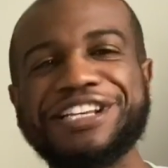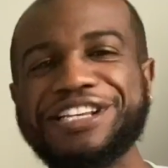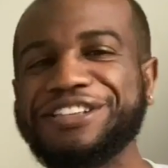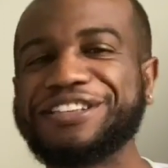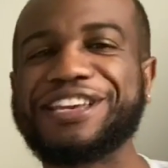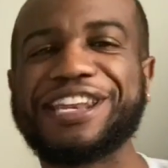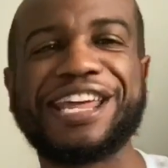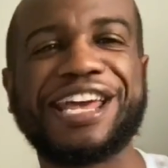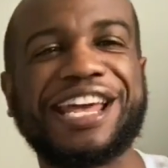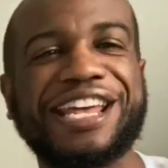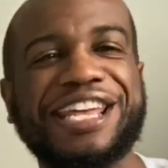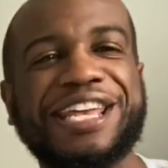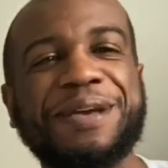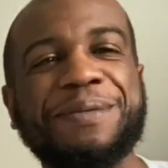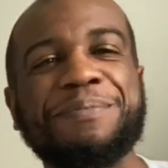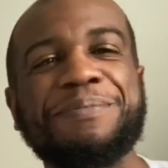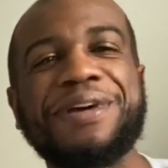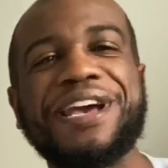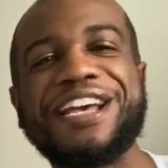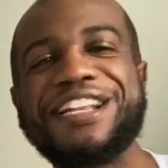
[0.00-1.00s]
You could have had Kim
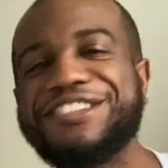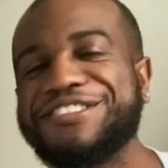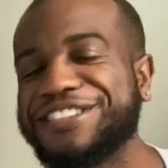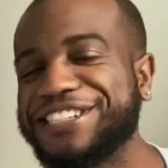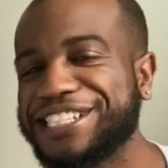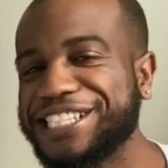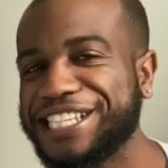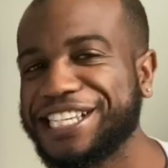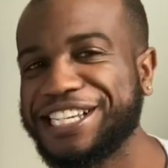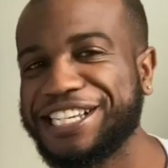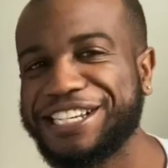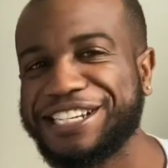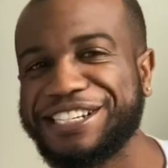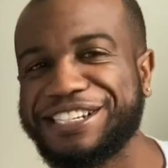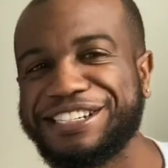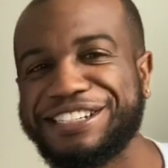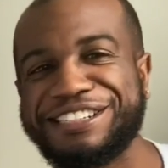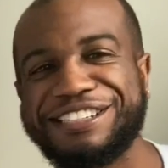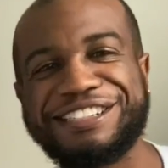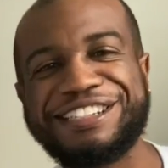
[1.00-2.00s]
Petras
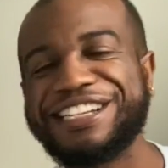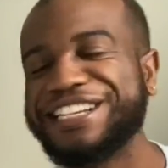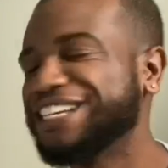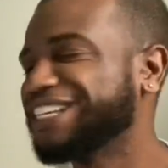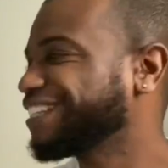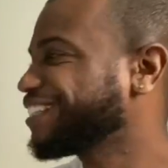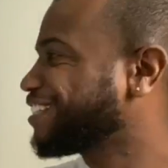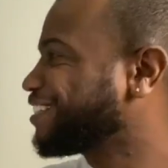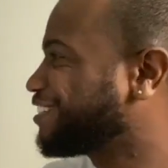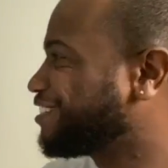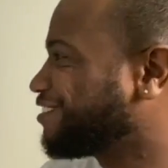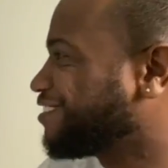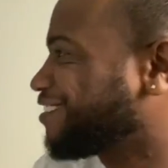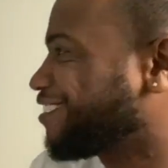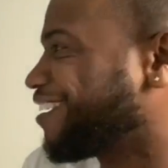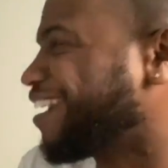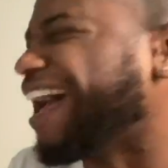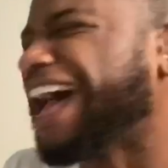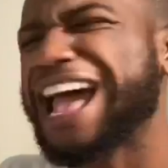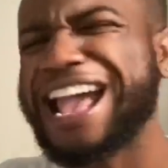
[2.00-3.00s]
here to do
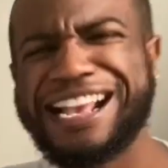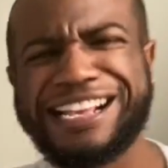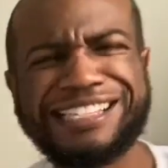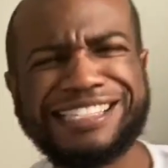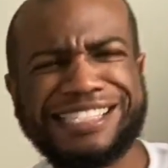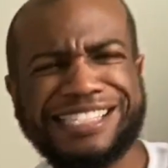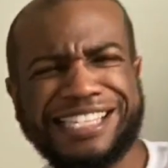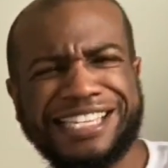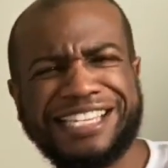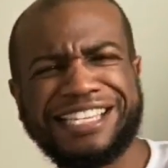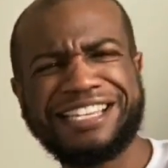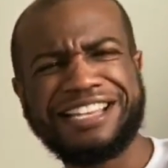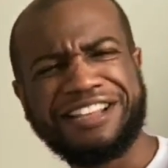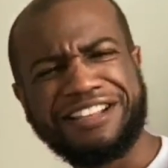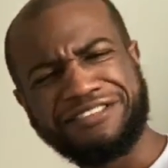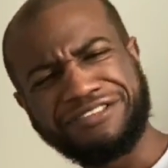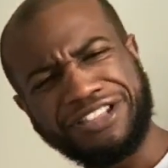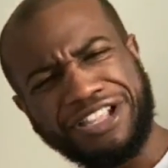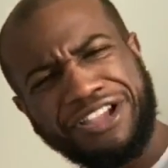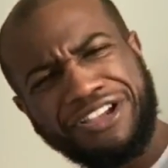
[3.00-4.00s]
her icy,
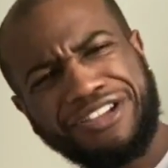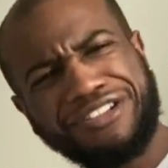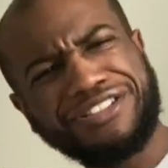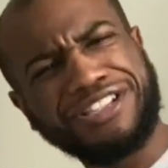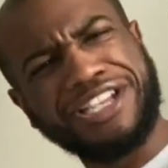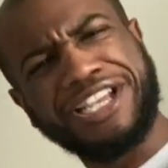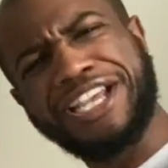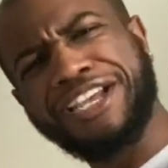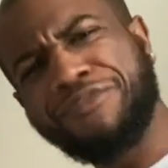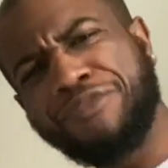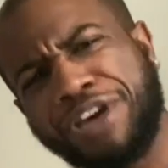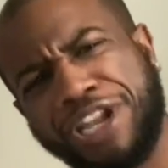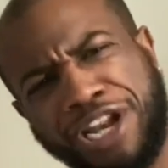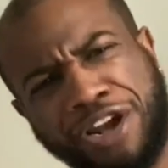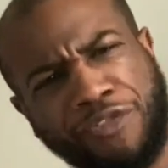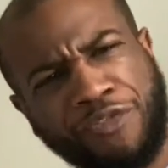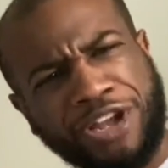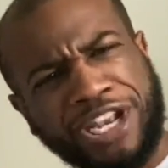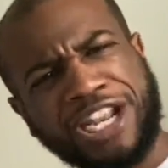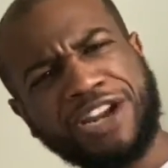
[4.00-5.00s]
don't they wanna
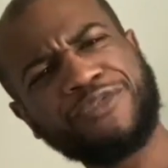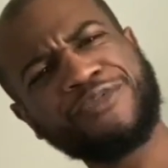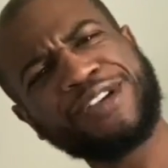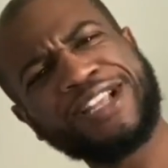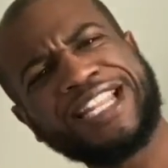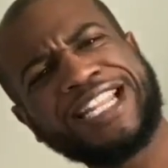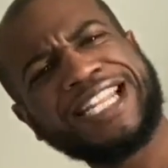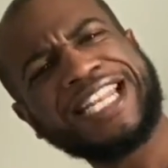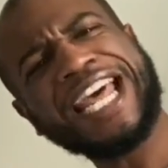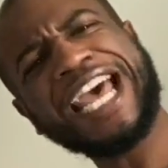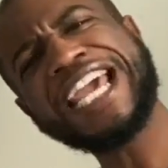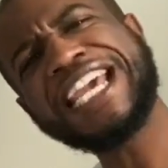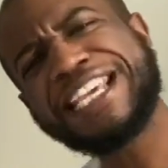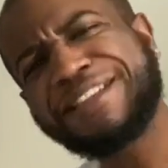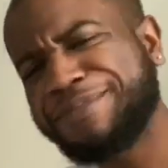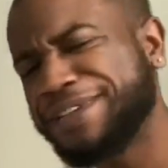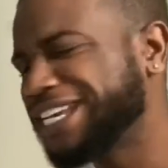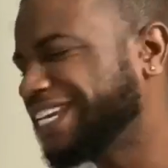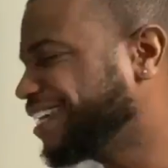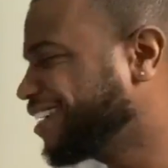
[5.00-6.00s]
really like
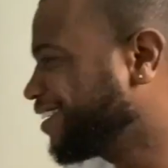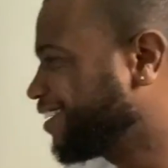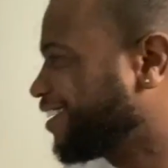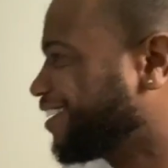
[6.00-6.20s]
me?